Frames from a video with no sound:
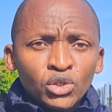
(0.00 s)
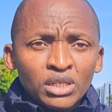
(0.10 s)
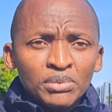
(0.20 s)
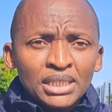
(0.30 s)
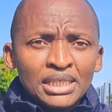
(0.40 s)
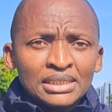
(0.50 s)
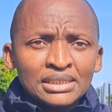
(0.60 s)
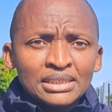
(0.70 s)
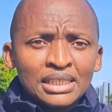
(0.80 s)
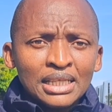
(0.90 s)
tournament
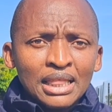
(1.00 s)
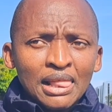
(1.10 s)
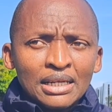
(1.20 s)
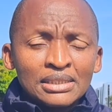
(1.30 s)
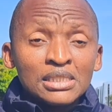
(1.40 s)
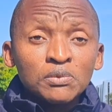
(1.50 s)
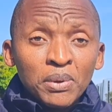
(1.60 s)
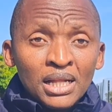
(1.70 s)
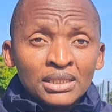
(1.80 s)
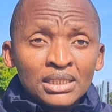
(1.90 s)
has
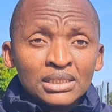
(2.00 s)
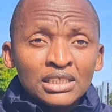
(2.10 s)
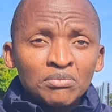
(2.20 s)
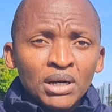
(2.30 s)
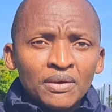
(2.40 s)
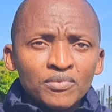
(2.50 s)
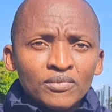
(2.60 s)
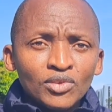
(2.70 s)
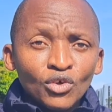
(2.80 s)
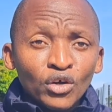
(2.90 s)
dispelled the stigma
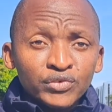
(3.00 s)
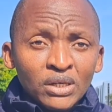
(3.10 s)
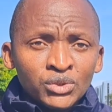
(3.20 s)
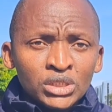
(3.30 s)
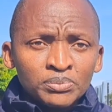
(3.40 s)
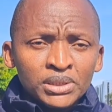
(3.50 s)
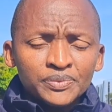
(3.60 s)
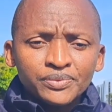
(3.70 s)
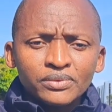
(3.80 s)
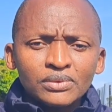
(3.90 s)
of townships.
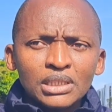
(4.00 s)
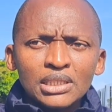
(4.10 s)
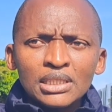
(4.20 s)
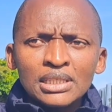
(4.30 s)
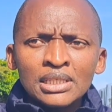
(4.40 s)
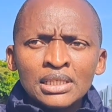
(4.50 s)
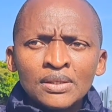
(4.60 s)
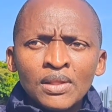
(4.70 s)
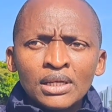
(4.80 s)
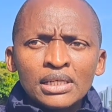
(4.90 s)

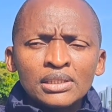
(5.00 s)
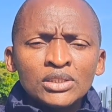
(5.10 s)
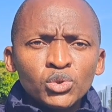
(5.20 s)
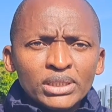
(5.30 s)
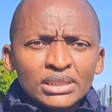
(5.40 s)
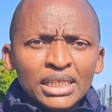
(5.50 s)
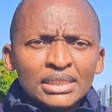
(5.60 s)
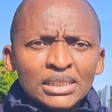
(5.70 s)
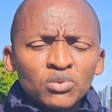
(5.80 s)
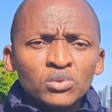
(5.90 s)
And in
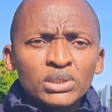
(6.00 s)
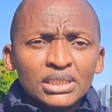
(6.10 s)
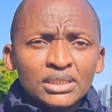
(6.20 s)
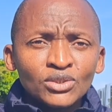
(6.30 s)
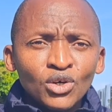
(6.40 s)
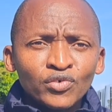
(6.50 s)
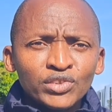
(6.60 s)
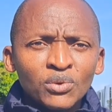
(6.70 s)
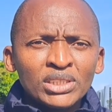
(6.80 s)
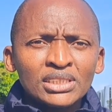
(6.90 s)
2019, when we started off,
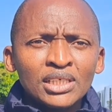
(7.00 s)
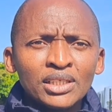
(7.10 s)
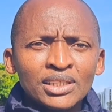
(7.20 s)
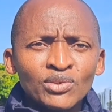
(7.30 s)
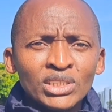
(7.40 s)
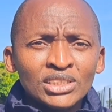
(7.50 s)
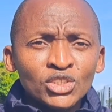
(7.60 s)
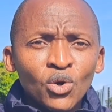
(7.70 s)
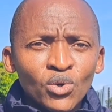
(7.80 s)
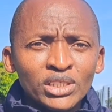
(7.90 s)
there was this
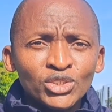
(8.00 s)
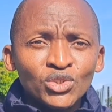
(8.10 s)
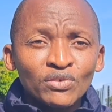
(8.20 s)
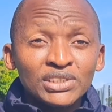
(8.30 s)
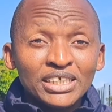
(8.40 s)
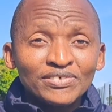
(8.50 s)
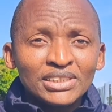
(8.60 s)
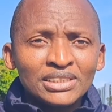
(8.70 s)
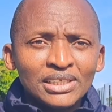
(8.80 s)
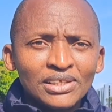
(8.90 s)
whole issue of
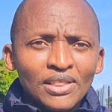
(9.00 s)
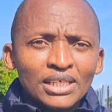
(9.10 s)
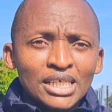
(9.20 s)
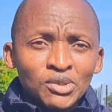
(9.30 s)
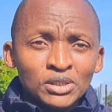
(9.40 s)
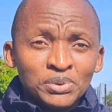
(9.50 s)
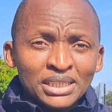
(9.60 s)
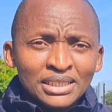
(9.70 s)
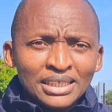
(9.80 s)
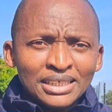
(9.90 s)
safety that was
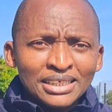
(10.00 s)
being